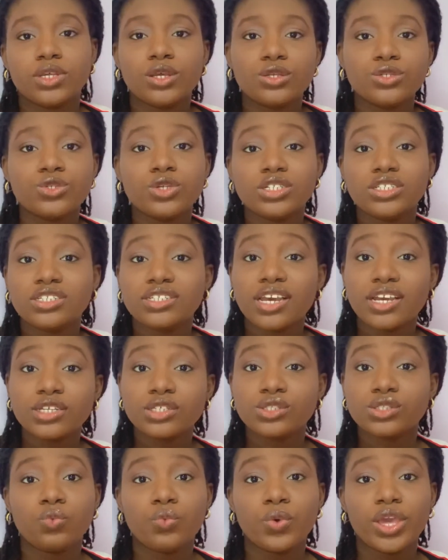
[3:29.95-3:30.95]
So the
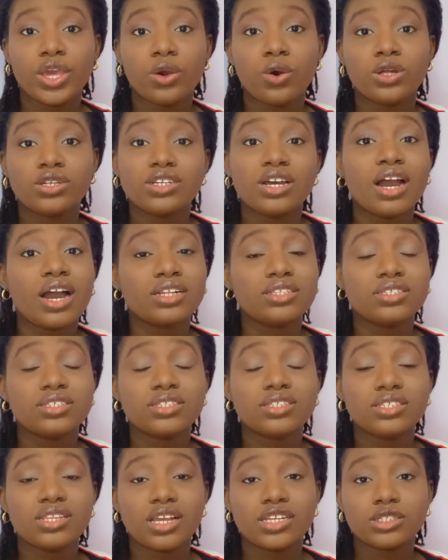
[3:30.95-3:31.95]
next way under artist
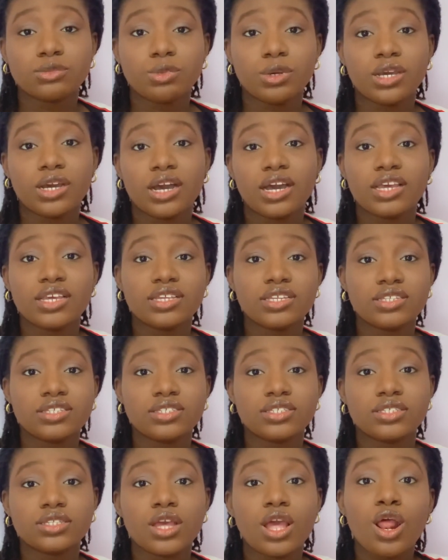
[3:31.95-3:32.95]
slash maker is
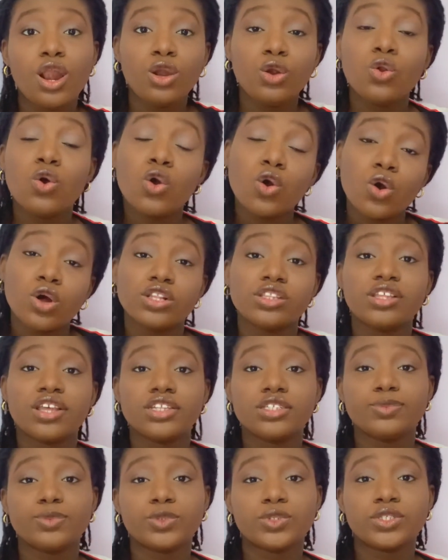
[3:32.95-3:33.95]
low content
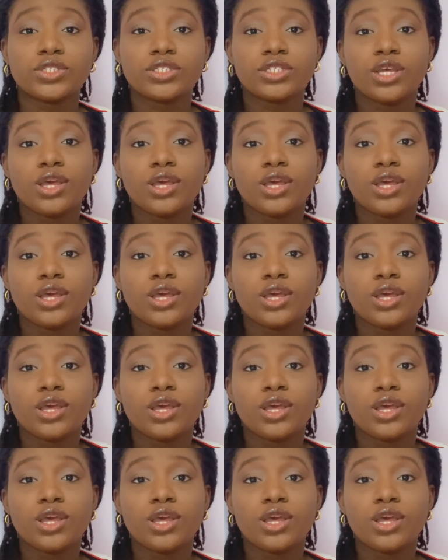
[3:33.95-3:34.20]
books.